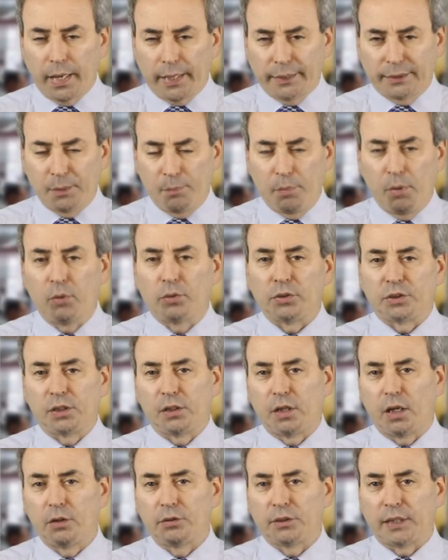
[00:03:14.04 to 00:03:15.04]
It's important to
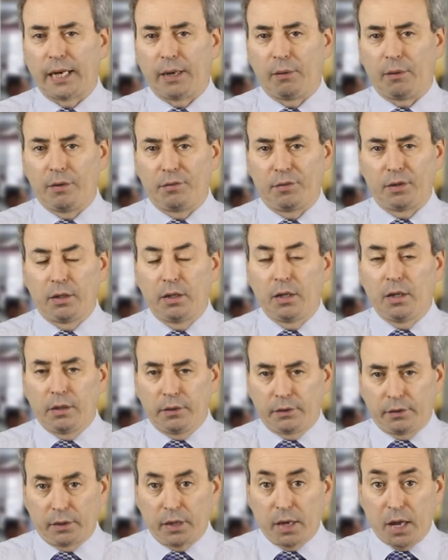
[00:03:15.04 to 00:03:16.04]
note, however,
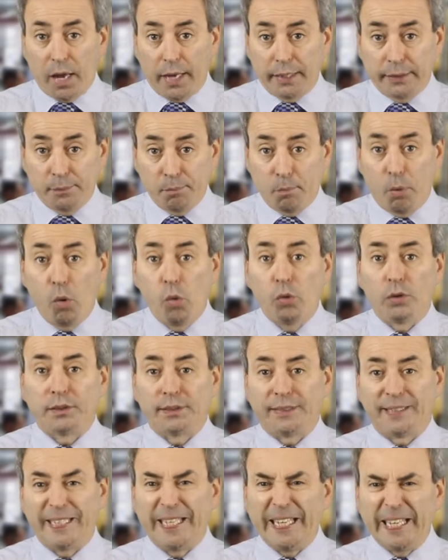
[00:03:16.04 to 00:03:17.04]
that as important
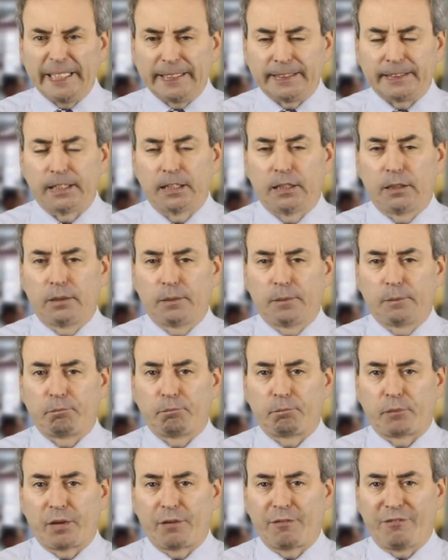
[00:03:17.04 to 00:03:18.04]
as it is,
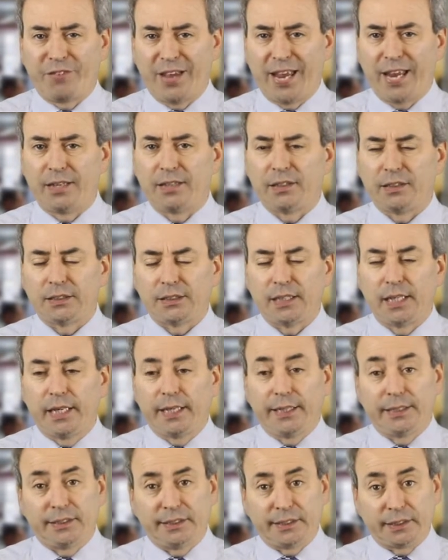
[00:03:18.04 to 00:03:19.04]
fairness
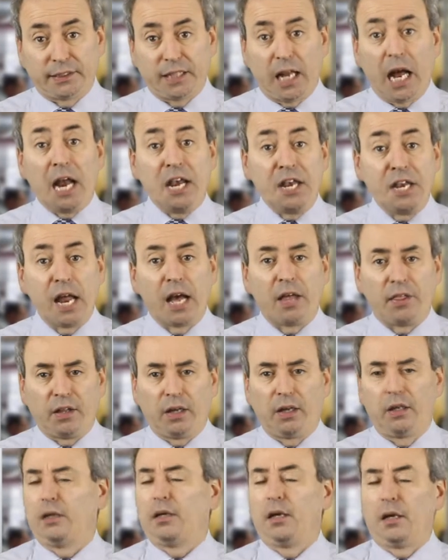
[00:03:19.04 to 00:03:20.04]
is just
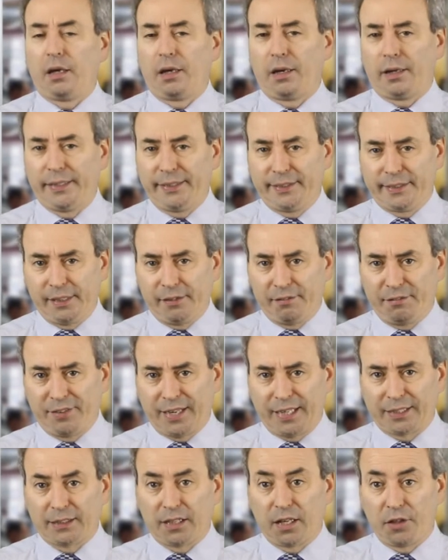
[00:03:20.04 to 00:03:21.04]
another hygiene
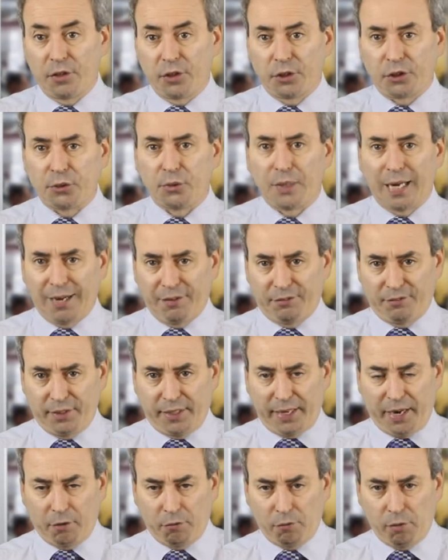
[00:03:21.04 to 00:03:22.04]
factor that you have to
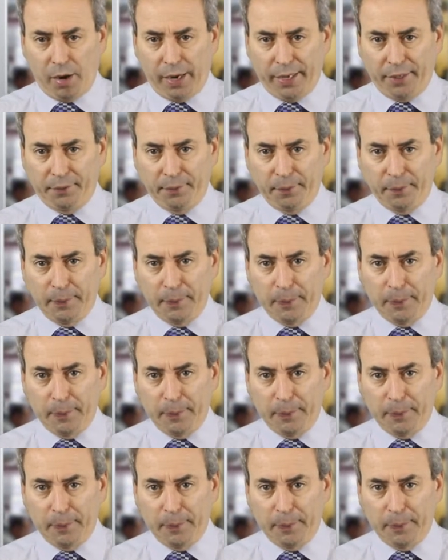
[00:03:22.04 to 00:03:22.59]
get right.